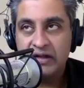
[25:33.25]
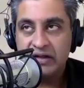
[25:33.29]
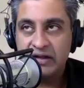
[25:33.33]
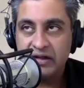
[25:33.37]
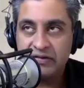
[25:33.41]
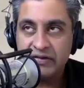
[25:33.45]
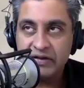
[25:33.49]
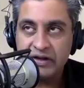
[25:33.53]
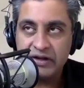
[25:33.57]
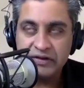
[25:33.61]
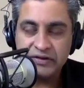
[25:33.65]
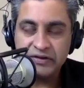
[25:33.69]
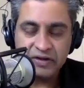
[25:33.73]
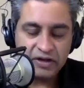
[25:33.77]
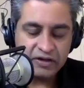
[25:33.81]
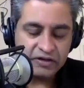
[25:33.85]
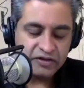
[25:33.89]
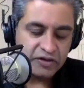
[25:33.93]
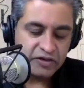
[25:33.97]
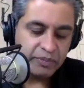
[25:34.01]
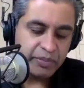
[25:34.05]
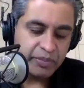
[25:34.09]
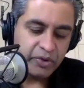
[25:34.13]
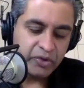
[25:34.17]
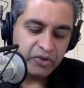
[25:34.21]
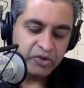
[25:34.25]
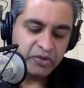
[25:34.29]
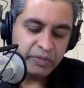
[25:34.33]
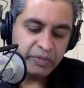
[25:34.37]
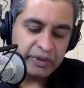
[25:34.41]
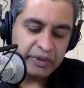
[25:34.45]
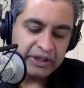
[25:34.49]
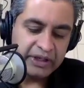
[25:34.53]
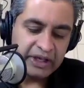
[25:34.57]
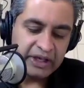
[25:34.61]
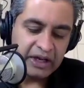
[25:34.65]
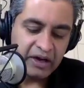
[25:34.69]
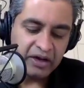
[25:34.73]
Dividends aren't supposed to
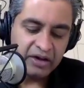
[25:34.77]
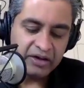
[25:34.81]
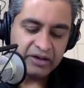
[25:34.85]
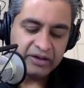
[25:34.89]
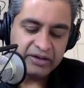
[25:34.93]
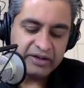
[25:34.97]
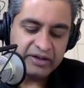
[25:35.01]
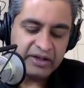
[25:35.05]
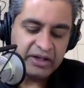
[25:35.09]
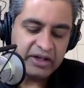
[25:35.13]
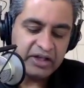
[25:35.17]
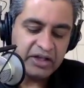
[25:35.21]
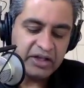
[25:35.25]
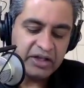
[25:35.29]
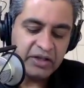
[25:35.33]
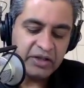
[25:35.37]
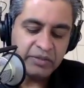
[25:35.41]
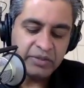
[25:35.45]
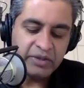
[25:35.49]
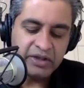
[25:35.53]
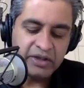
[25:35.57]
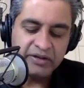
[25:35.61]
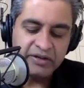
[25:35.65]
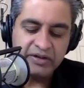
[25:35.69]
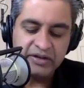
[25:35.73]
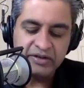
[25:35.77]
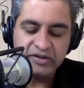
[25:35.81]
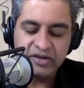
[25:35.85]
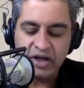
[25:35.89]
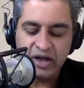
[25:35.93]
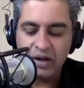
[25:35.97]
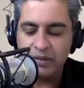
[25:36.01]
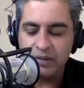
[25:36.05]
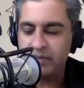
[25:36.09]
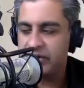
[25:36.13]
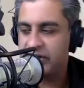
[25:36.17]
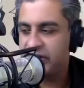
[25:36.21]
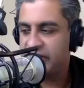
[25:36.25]
be guaranteed, but in these
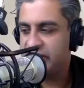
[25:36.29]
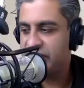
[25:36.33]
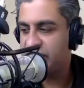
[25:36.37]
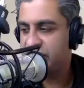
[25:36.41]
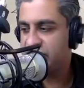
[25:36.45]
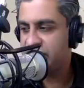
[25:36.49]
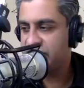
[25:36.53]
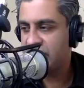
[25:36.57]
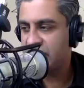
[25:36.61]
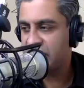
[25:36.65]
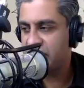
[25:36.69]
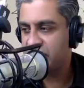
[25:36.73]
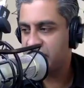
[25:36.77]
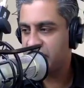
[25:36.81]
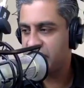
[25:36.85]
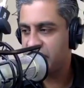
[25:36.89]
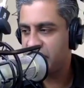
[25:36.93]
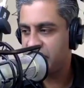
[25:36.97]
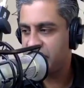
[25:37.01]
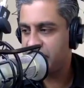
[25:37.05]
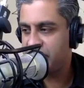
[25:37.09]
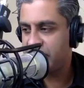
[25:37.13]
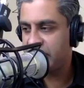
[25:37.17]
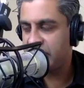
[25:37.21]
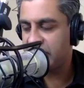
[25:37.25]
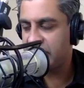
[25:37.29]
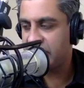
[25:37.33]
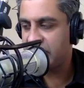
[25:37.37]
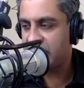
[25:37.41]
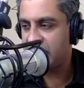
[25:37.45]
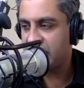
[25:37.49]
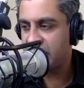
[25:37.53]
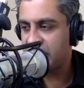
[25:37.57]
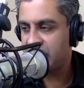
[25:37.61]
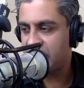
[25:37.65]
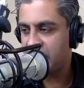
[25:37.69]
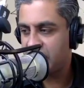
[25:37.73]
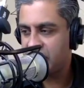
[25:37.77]
companies, generally they've
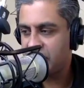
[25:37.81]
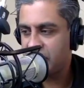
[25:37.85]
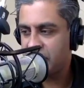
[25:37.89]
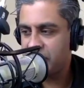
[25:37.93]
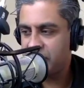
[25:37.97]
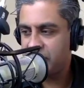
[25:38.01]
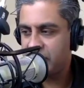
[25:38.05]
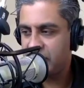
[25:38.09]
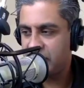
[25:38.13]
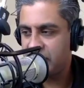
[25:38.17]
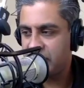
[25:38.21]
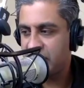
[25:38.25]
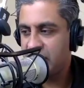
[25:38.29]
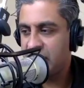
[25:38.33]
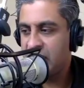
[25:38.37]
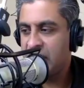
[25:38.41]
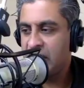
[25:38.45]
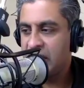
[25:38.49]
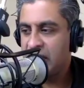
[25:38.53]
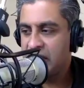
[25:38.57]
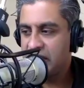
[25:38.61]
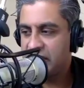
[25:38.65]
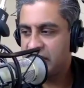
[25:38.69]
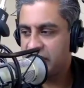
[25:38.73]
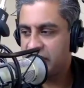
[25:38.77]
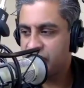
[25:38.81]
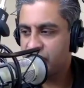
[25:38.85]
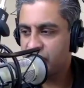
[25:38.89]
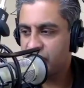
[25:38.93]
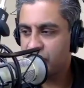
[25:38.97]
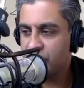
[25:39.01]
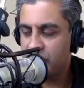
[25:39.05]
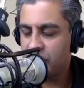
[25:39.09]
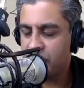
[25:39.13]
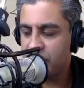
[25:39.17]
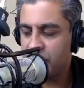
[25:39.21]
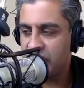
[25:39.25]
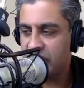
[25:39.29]
been you know they've been
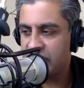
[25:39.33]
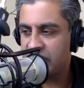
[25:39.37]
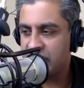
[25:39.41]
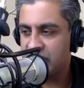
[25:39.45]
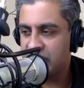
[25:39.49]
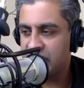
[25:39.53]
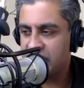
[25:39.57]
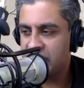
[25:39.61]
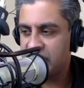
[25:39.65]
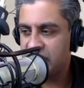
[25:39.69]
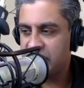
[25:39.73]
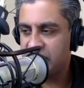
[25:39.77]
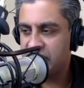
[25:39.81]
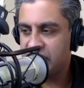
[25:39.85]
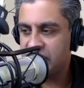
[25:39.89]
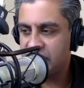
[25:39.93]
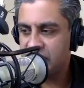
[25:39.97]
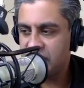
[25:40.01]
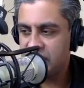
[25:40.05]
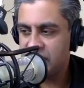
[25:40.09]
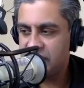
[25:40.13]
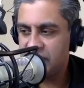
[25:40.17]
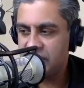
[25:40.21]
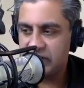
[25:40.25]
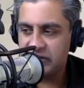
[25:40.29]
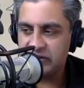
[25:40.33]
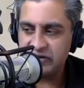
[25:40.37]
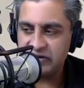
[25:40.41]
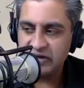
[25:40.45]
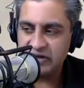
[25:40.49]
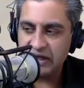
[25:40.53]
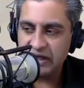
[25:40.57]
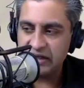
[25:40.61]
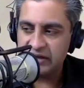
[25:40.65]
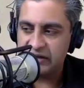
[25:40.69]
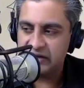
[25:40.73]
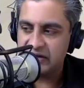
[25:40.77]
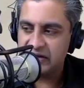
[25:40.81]
distributing these dividends
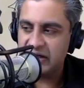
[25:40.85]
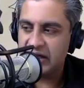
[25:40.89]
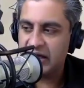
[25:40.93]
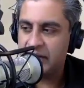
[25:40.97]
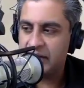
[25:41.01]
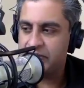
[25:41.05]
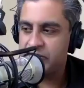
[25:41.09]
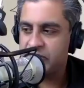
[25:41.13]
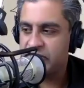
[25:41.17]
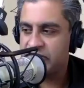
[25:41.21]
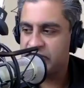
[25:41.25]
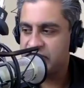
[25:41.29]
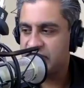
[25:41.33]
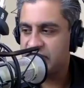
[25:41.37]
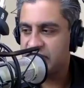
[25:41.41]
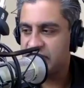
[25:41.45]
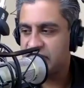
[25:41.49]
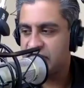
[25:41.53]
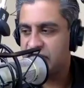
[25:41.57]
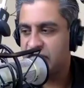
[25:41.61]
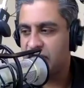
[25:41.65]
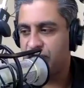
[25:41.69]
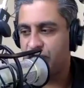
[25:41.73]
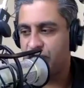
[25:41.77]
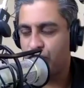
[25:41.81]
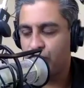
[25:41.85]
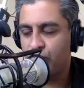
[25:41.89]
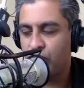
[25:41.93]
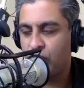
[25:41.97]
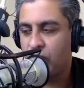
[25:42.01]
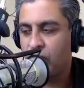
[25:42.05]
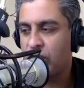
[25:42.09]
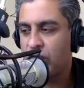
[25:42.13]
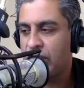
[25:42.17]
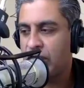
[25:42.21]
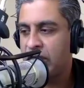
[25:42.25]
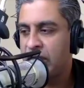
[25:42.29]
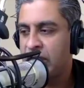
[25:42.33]
nonstop since the Civil
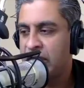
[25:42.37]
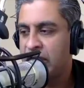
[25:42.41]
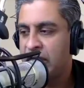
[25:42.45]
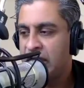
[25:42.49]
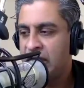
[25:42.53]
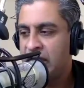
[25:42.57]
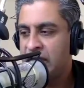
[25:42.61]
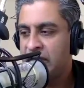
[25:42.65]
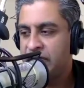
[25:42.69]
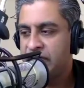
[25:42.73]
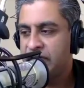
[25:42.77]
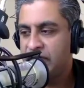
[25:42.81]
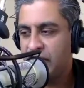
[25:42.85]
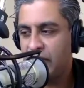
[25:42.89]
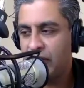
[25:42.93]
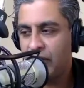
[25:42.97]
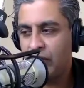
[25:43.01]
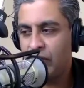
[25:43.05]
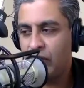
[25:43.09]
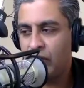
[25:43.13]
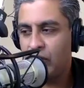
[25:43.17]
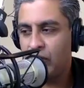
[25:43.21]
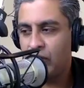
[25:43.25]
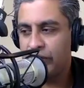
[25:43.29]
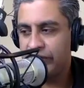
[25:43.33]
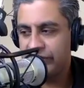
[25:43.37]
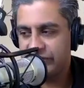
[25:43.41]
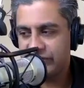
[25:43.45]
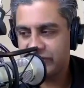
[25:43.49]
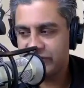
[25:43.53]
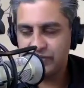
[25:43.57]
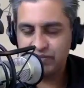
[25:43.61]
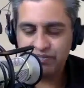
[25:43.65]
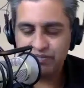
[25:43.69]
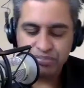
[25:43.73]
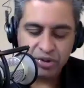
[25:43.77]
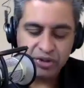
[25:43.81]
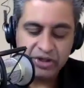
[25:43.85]
War, so
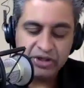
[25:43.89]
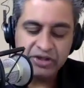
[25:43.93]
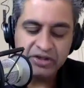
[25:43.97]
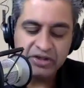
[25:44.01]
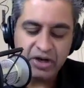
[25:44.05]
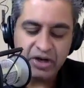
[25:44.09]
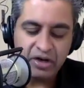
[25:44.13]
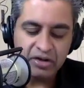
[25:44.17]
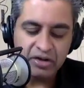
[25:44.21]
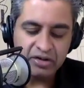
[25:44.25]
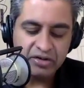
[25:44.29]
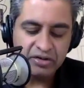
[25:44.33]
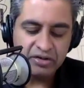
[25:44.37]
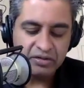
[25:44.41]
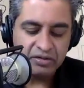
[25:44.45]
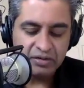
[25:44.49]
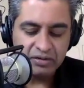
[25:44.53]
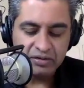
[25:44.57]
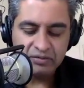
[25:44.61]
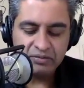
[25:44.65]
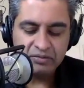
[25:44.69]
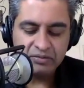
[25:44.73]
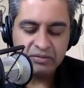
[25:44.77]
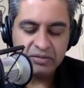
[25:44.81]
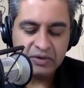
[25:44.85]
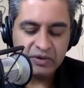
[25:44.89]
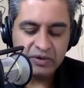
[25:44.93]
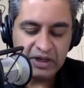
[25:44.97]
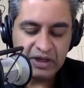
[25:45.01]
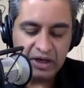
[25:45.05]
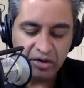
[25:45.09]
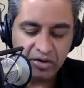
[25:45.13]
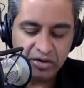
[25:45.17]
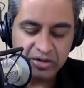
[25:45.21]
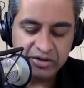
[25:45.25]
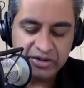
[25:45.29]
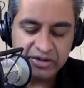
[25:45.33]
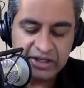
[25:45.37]
it's pretty darn
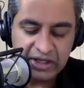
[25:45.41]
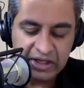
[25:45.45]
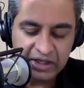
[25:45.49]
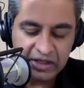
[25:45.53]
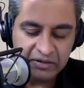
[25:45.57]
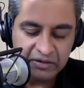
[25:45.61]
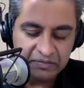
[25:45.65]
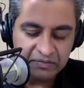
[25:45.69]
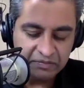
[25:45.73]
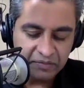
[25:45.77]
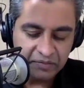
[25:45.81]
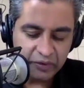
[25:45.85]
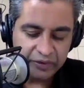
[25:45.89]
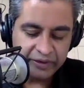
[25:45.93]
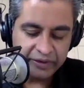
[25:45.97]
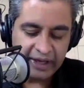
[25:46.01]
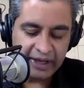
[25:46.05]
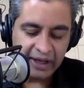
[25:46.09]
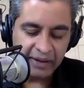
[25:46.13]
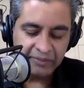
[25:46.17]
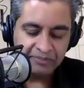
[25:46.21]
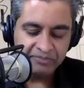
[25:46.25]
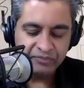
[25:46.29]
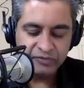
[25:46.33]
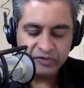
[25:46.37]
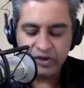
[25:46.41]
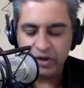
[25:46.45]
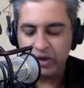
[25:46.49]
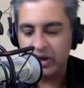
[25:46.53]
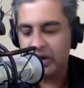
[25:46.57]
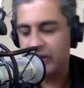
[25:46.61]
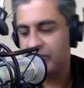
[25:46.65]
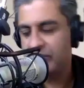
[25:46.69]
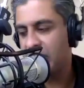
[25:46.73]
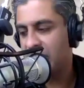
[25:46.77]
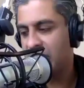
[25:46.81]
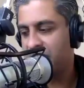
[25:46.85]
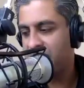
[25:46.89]
guaranteed. Okay, so
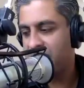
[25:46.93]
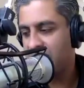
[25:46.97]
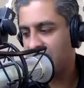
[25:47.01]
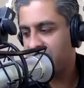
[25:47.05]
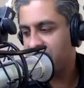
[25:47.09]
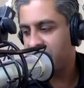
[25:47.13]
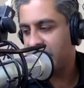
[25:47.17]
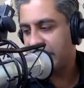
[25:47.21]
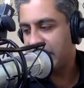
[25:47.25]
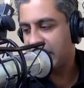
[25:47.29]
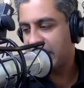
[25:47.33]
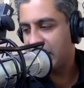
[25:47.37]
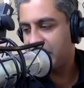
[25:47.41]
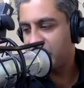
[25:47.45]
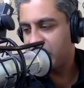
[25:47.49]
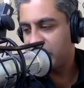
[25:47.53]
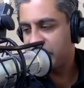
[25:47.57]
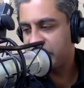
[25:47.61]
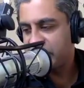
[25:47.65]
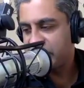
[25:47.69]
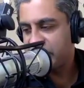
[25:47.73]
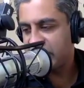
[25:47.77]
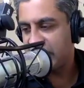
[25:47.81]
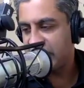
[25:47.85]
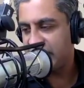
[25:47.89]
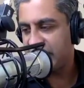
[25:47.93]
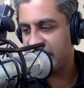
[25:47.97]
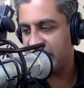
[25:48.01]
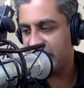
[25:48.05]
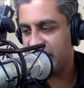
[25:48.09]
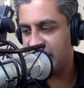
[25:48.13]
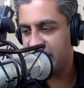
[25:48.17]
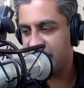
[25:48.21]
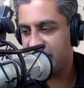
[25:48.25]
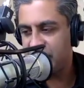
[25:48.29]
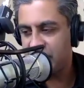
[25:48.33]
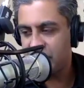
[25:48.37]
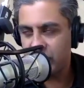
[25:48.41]
I'm I'm, I'm not I'm going to say
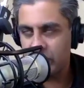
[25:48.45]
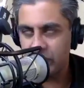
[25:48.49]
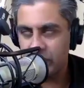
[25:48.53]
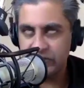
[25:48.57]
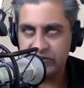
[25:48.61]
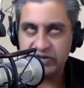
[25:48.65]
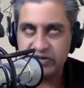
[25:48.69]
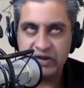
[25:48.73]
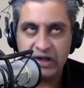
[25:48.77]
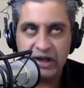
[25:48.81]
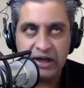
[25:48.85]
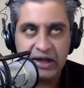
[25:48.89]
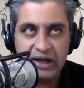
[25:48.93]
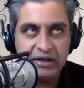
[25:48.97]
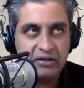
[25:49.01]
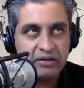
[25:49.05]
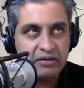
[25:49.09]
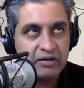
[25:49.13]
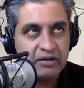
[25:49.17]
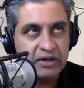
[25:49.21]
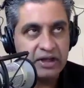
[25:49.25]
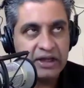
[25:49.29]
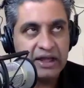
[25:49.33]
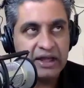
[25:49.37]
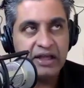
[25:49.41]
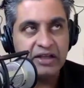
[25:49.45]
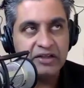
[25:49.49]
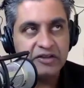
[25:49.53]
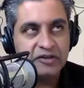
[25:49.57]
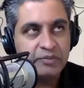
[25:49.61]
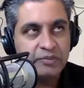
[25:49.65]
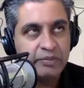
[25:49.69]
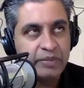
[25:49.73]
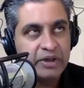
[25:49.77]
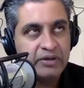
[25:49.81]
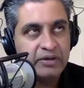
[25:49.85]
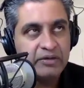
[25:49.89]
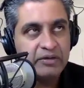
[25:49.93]
that even though it's not the
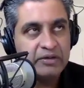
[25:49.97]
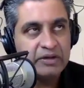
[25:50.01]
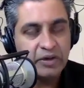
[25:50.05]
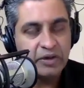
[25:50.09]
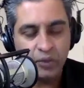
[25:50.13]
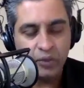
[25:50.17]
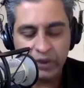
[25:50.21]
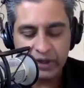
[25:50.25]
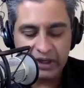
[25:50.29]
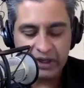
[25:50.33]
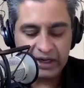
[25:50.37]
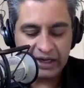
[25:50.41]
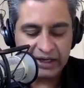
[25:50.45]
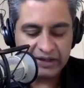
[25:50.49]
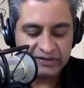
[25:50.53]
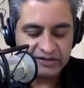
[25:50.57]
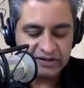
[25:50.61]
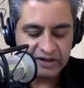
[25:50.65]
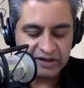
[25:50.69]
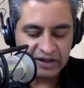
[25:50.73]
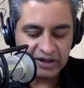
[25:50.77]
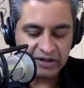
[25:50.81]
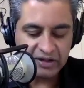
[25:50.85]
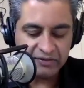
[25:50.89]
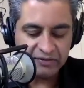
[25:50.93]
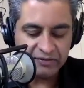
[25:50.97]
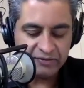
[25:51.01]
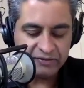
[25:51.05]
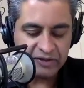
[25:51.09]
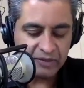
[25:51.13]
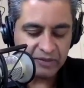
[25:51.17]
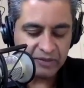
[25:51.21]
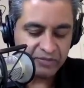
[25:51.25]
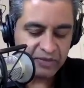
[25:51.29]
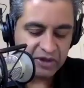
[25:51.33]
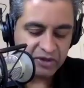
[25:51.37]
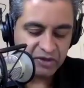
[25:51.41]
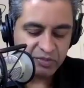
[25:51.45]
case, but the way I see it, if
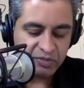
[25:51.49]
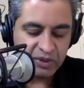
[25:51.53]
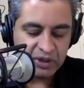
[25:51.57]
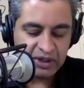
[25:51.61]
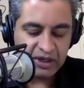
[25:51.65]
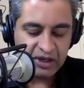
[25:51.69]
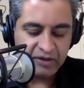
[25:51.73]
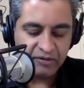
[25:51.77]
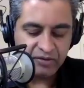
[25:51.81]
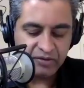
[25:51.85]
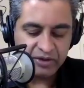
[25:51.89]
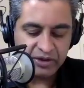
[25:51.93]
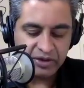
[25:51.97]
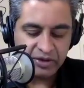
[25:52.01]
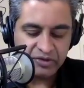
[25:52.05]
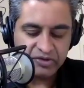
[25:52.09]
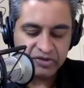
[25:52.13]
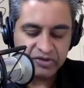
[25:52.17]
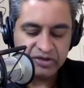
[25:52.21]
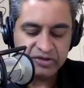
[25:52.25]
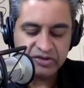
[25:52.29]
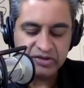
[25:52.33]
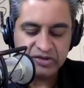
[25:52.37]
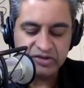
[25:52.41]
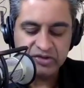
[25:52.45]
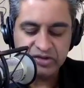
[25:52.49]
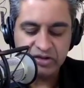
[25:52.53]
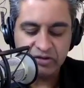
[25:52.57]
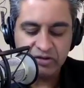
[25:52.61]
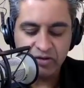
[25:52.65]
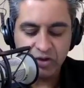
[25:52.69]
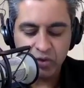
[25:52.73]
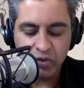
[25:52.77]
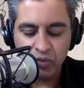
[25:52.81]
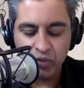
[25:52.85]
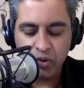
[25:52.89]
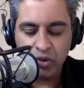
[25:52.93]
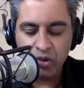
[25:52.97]
something's been every year since the
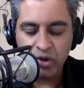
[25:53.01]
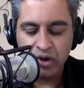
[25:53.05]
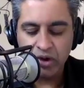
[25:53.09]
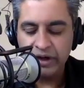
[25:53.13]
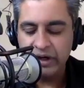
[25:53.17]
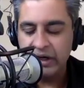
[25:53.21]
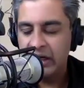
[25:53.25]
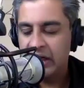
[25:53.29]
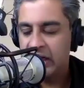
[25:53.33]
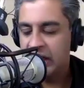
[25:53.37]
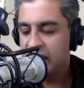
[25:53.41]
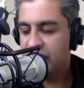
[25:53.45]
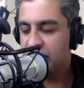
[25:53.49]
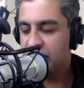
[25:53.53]
Civil War,